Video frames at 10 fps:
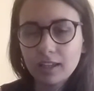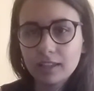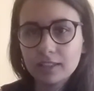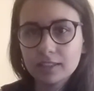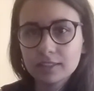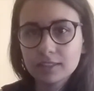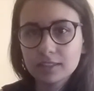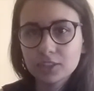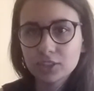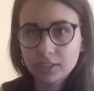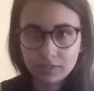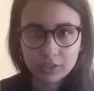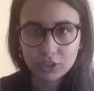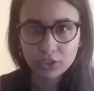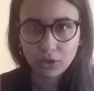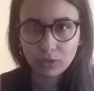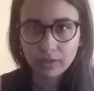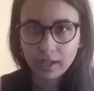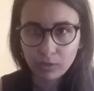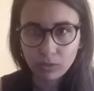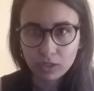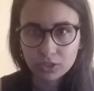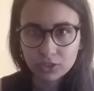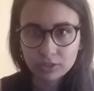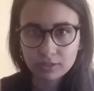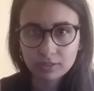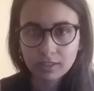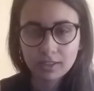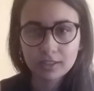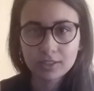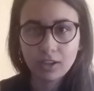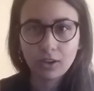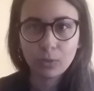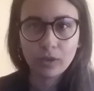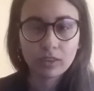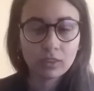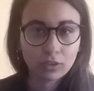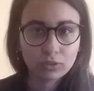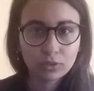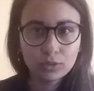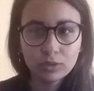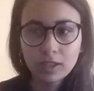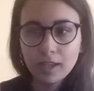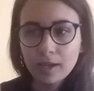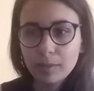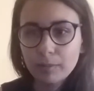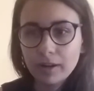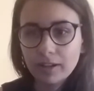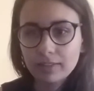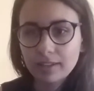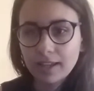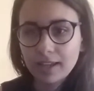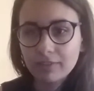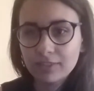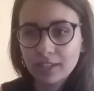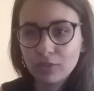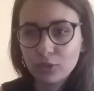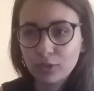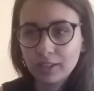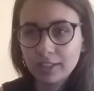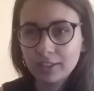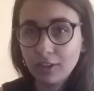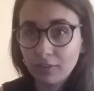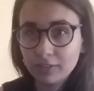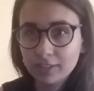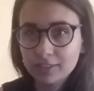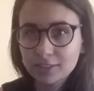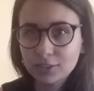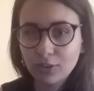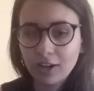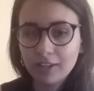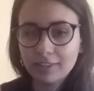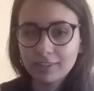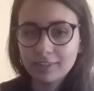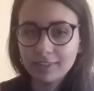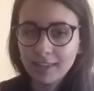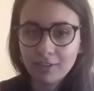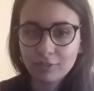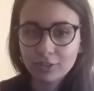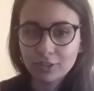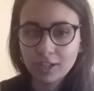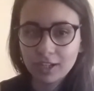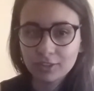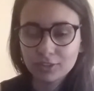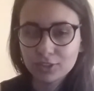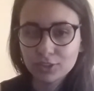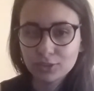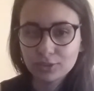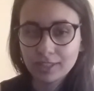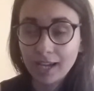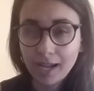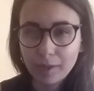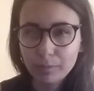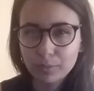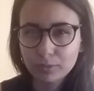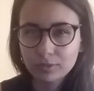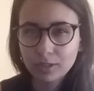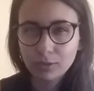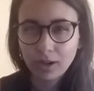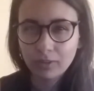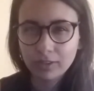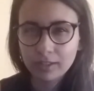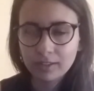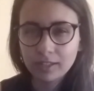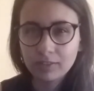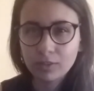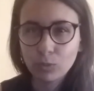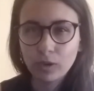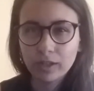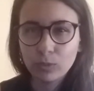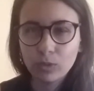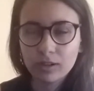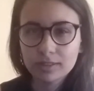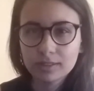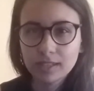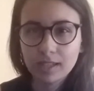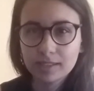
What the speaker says: is a TV show that I watch along with Doctor Who, but I've never really loved it, so I never understood the hype around it, even when it was at